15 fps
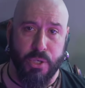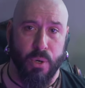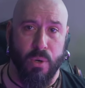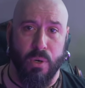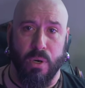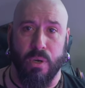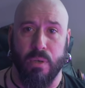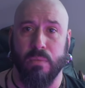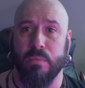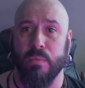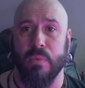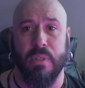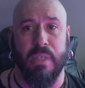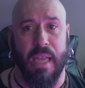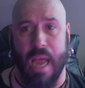Horror,
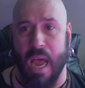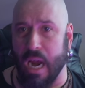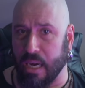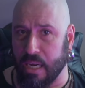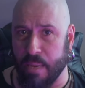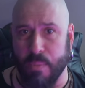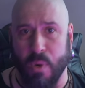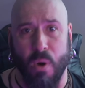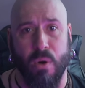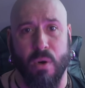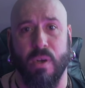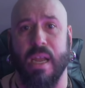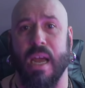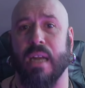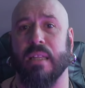the Arkham Horror
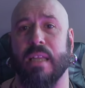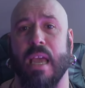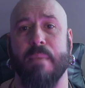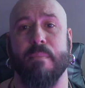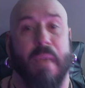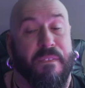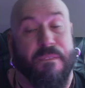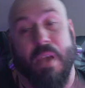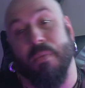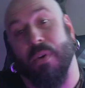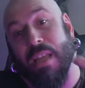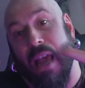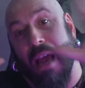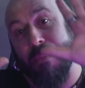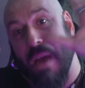card game, my
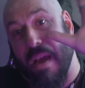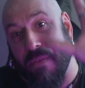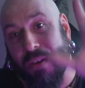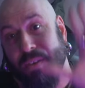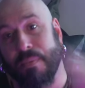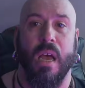favorite game ever,